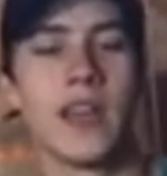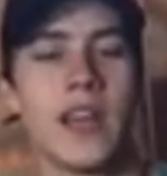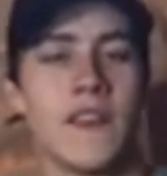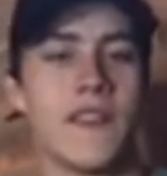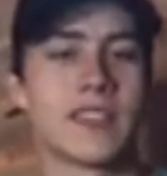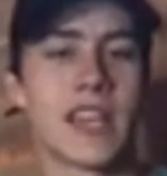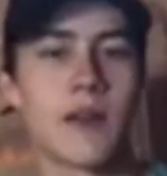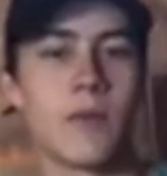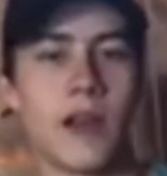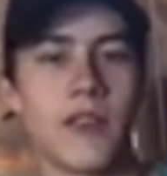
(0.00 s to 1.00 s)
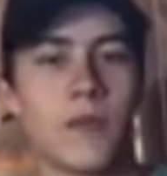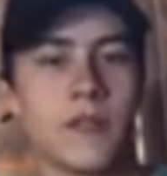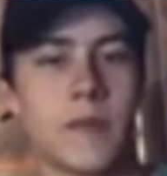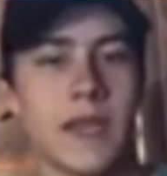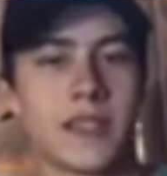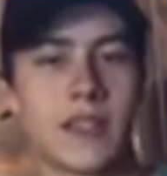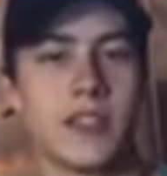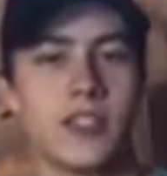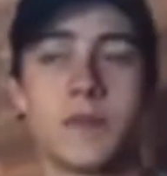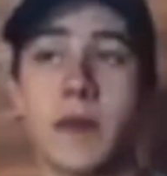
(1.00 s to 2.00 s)
And then the second month was
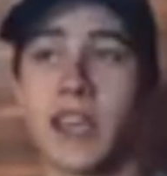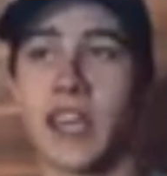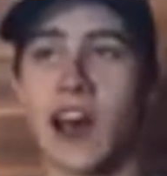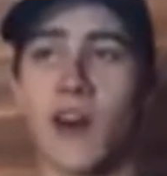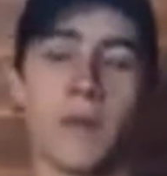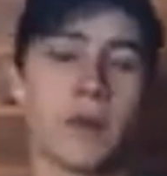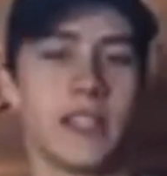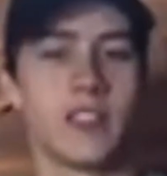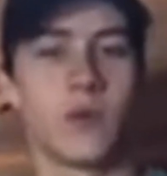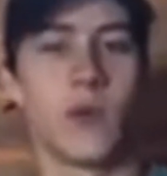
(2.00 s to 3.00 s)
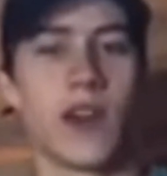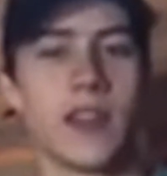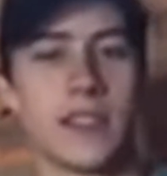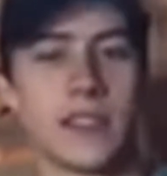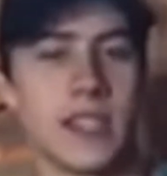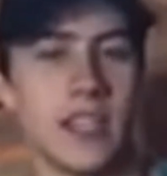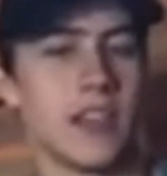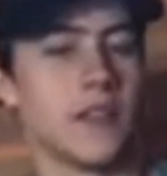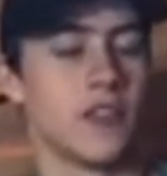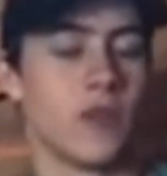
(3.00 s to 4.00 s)
basically just picking out places we wanted to
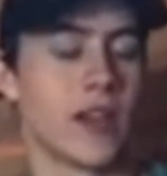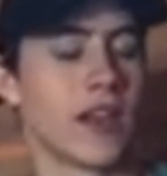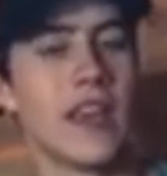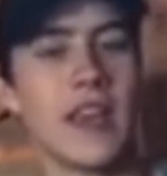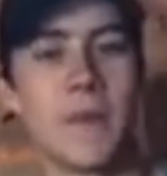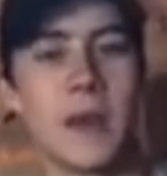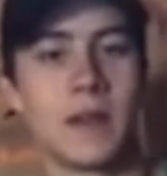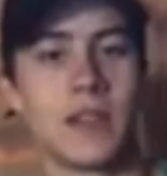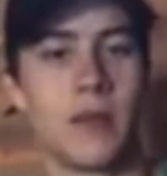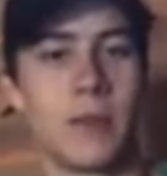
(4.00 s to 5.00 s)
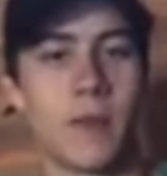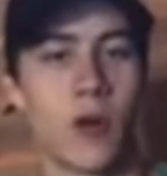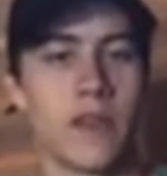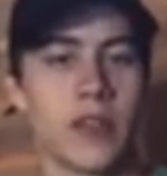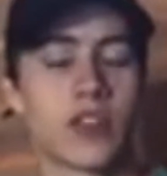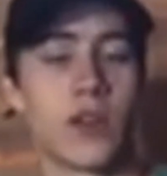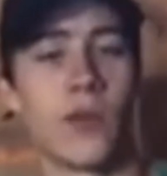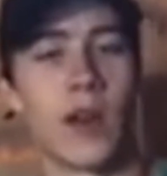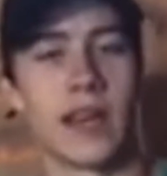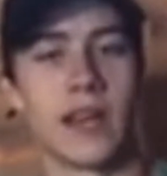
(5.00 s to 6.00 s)
see, doing maybe a little bit more of the
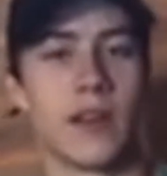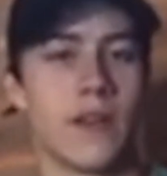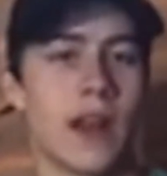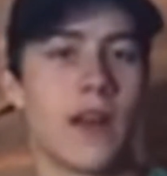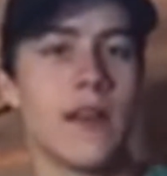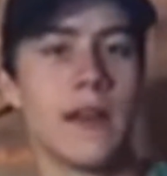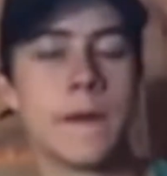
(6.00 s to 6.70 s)
screenwriting here or there.